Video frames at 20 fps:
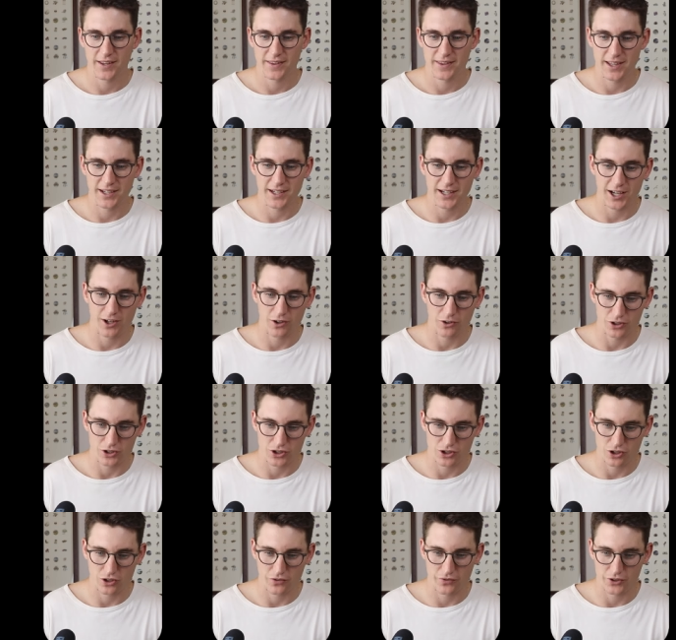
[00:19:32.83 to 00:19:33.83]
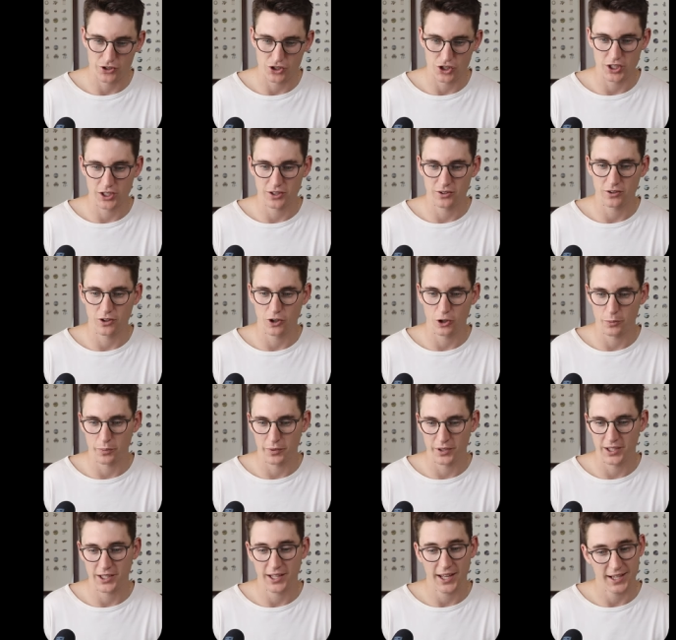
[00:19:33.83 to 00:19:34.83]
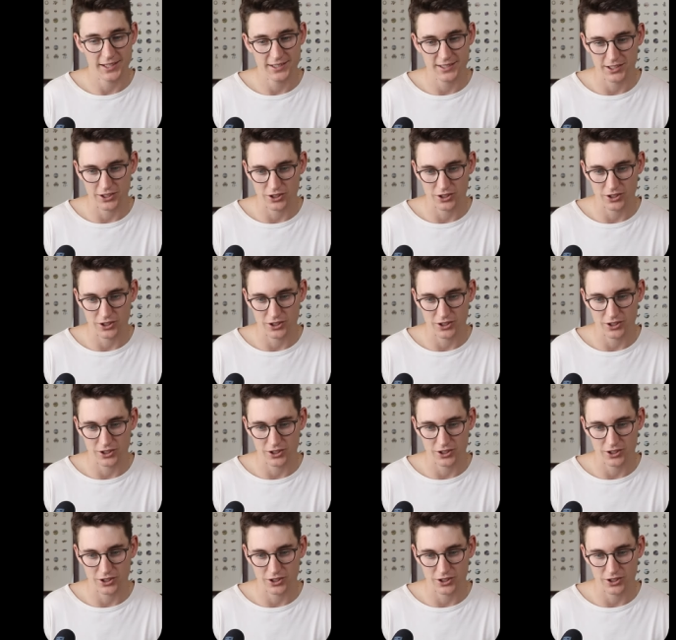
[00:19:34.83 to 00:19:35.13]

Then our esophageal opening has